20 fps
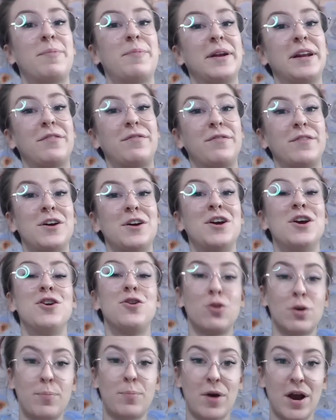But if
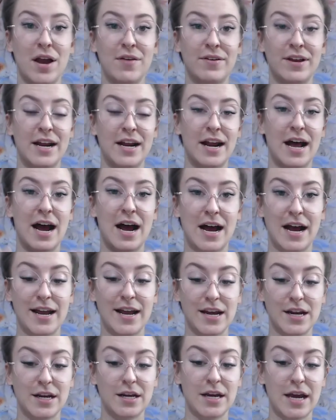you're private and
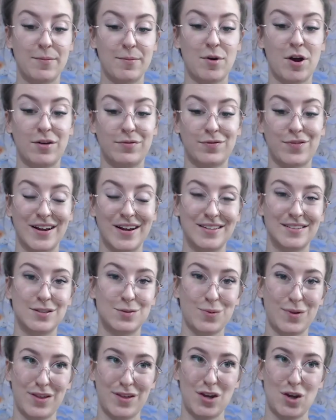I am not friends
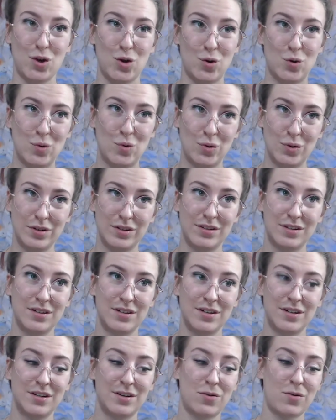with you,
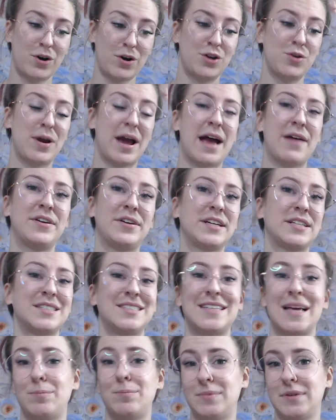or you haven't
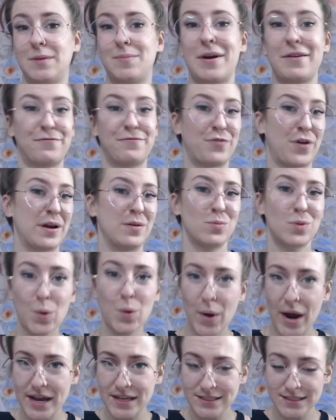accepted my friend
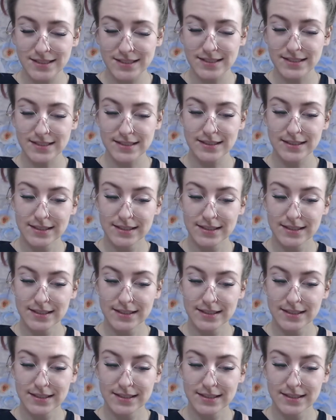request,